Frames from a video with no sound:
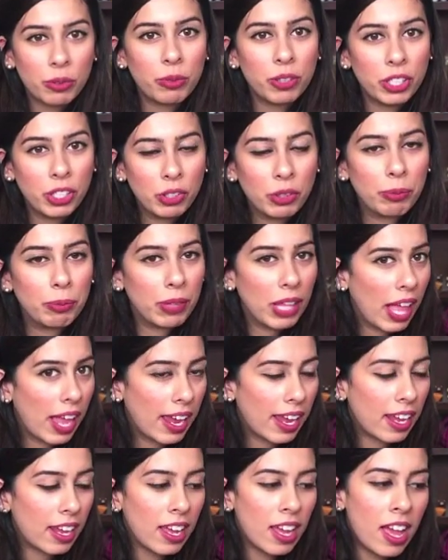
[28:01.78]
it when you
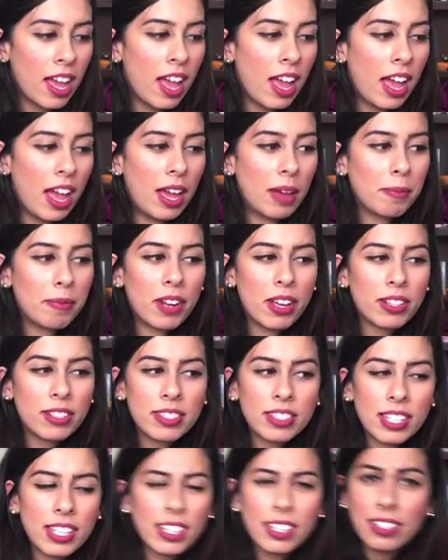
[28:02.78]
apply it. I'm
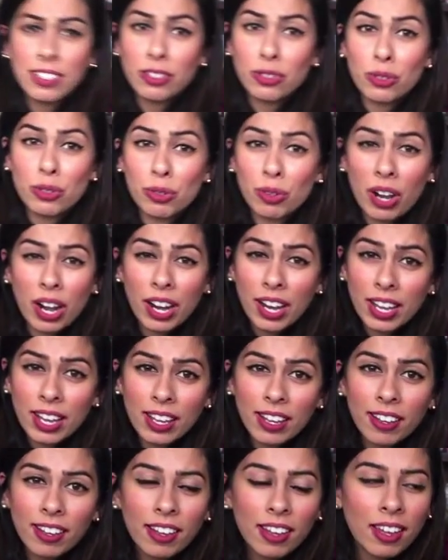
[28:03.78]
not saying it's
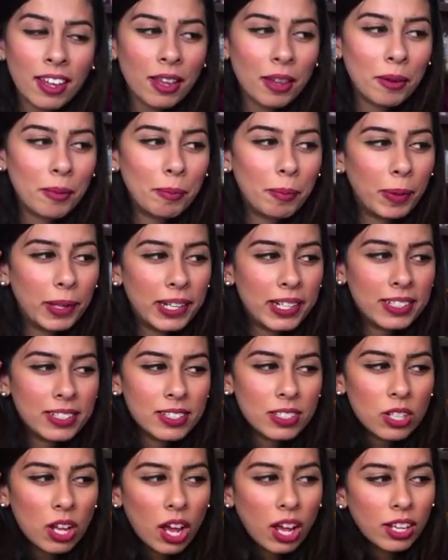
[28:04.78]
drying, but
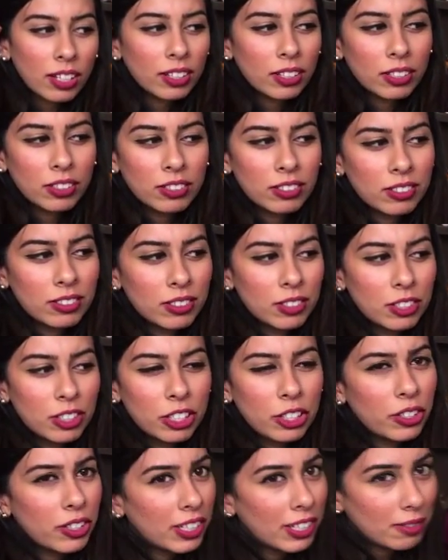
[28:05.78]
it's not
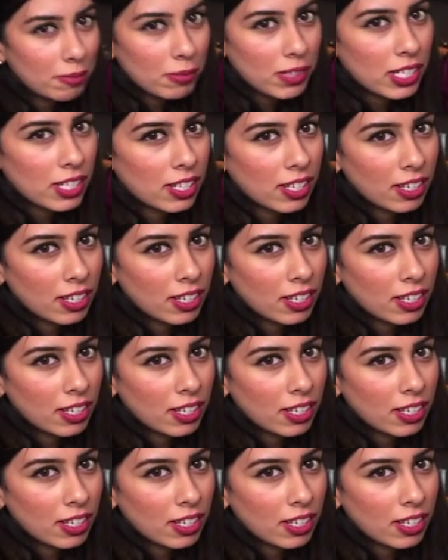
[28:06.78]
creamy